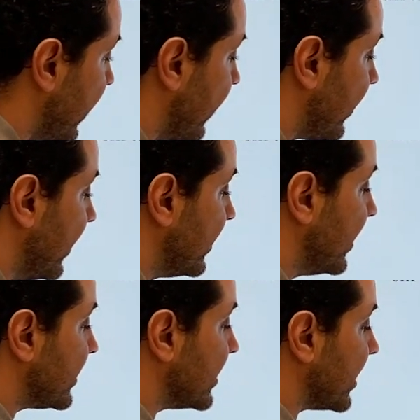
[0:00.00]
here,
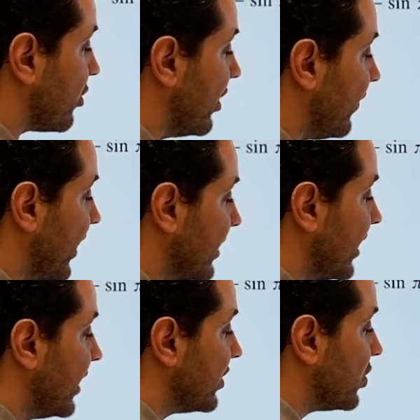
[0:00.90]
this is equivalent
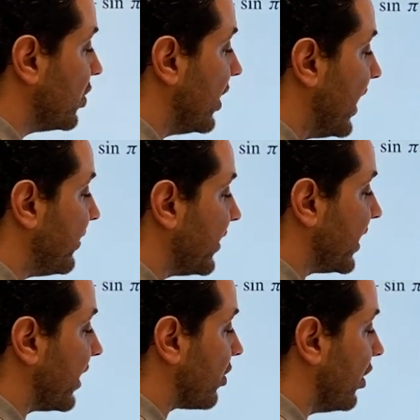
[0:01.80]
to
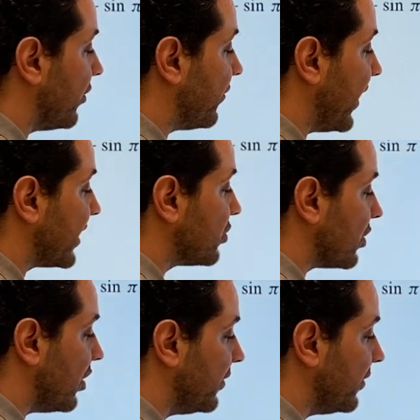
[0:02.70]
having a role of factor